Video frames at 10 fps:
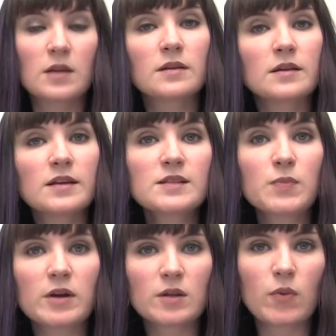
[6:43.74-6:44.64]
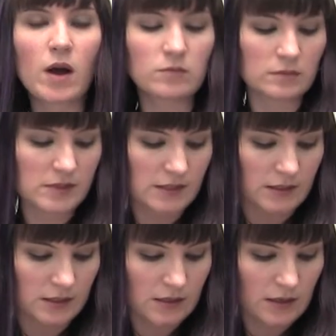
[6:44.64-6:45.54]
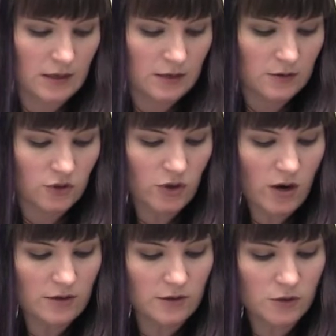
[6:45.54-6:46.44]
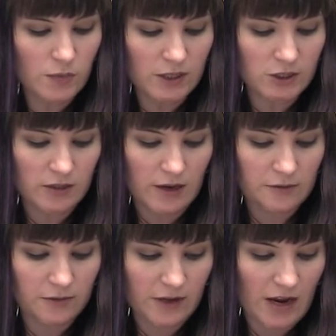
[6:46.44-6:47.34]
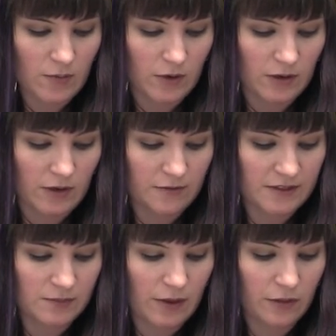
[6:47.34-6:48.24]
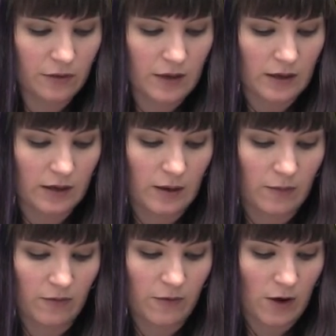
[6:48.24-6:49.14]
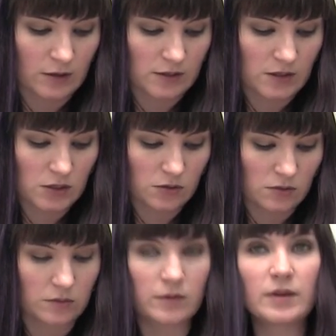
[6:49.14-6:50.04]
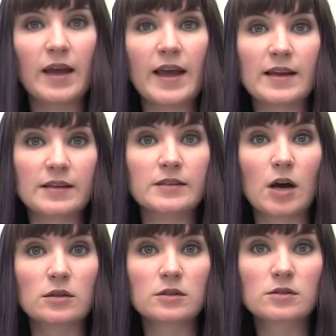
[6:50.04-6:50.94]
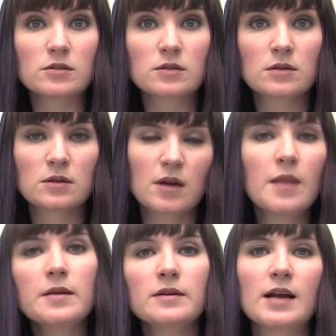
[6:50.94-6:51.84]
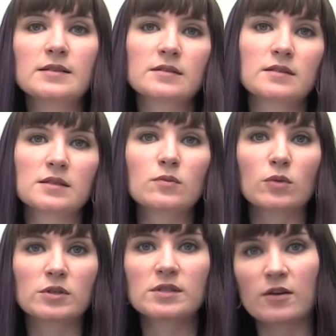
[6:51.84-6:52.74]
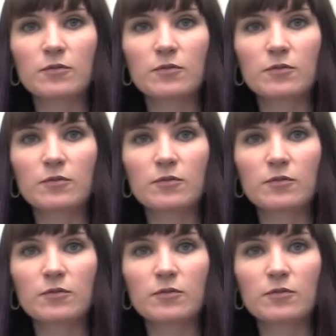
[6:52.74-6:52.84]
The next part of the problem says, Draw a new budget line for Cameron if his monthly income falls to $80. And then it asks us some more stuff,